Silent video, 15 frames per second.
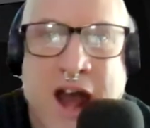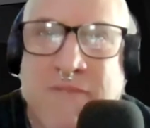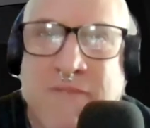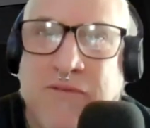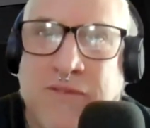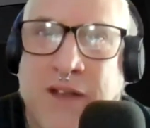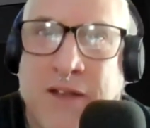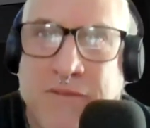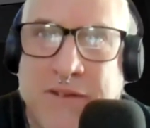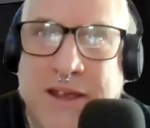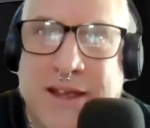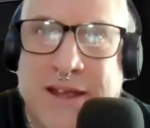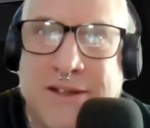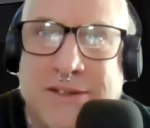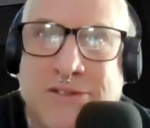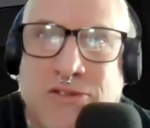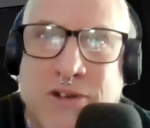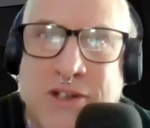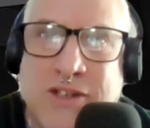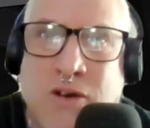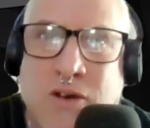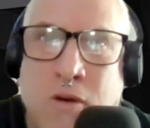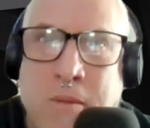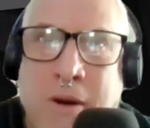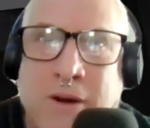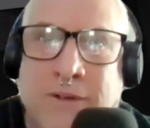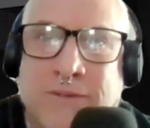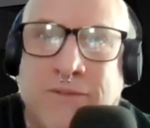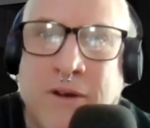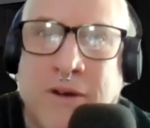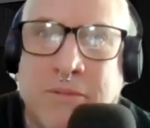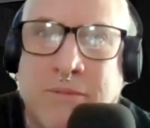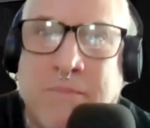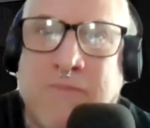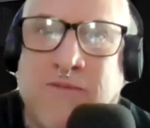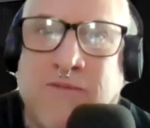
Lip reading: not, Fluffy Chris Colbart from